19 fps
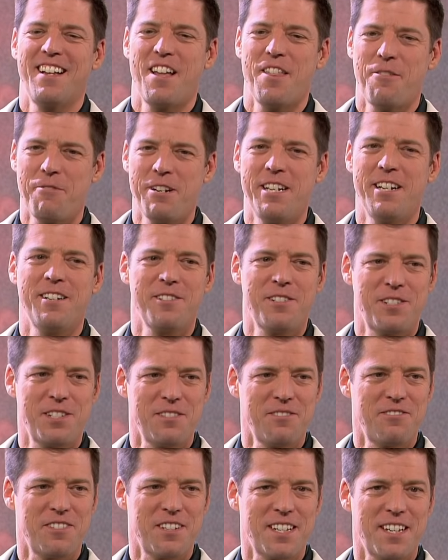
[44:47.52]
3 years
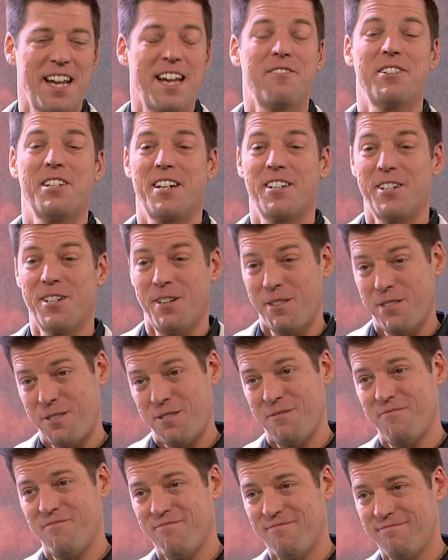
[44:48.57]
of heaven on
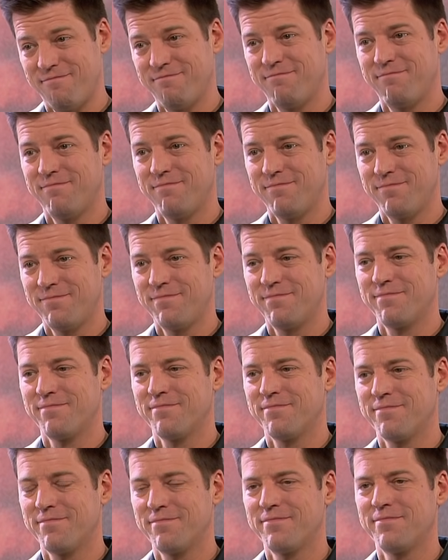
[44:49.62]
earth.
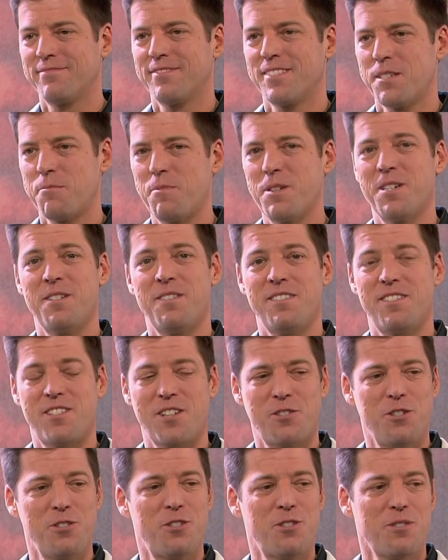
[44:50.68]
It's been
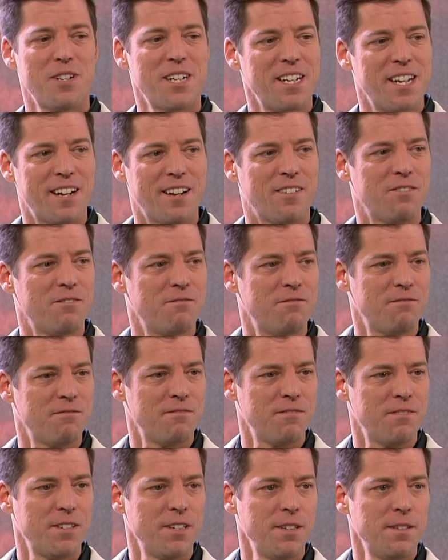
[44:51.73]
such a joy now.
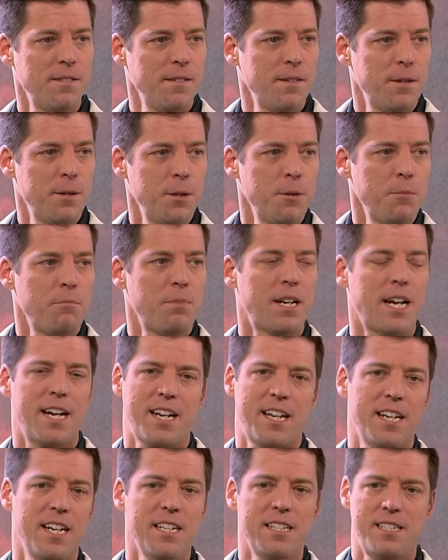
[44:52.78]

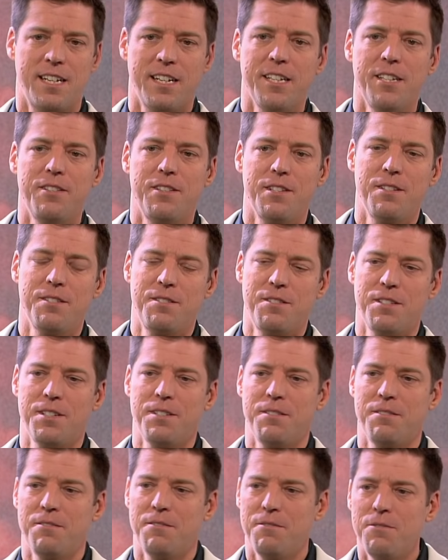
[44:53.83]
But can I tell you
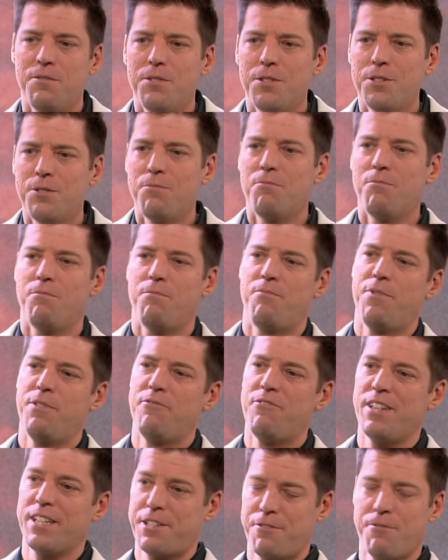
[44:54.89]
the
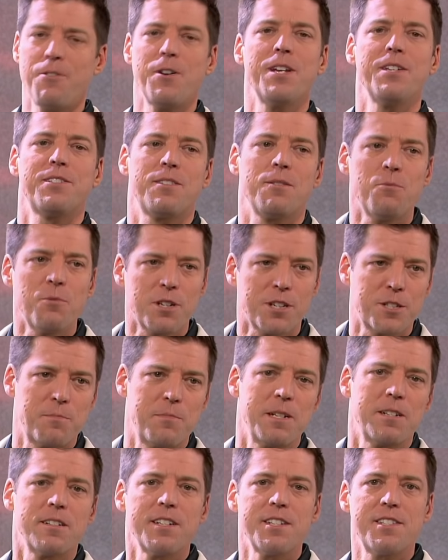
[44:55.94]
victories that we're
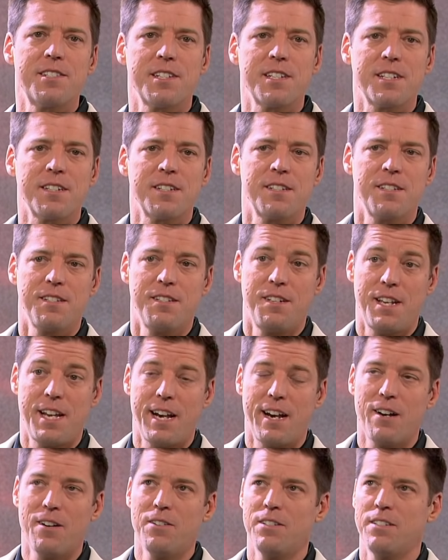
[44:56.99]
experiencing
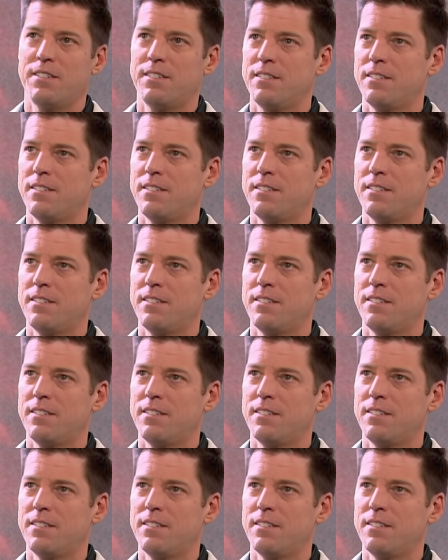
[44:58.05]
now,